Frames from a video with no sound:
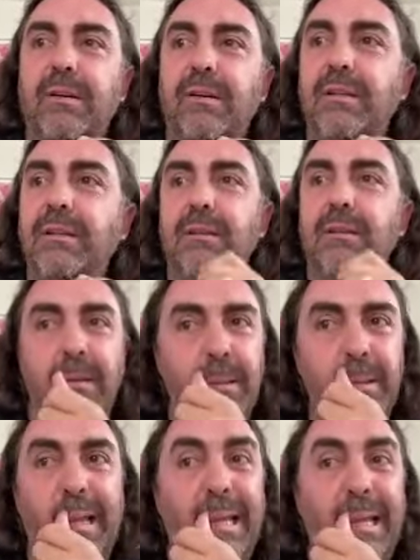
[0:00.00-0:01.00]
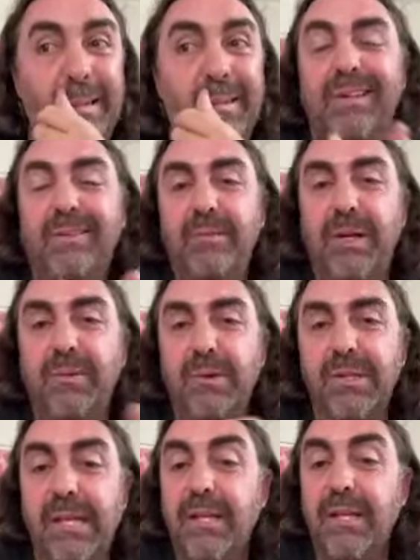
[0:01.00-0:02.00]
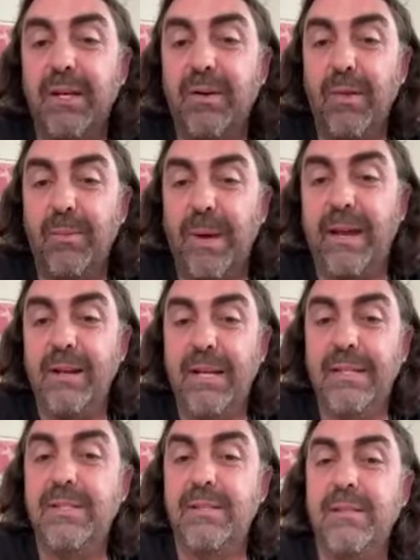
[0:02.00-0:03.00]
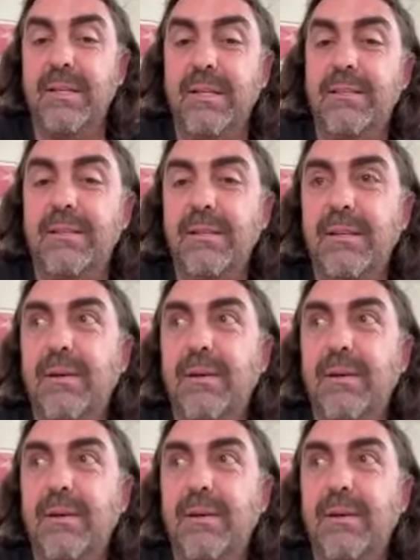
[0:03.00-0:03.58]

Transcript: And like we were saying, the good or the bad, it's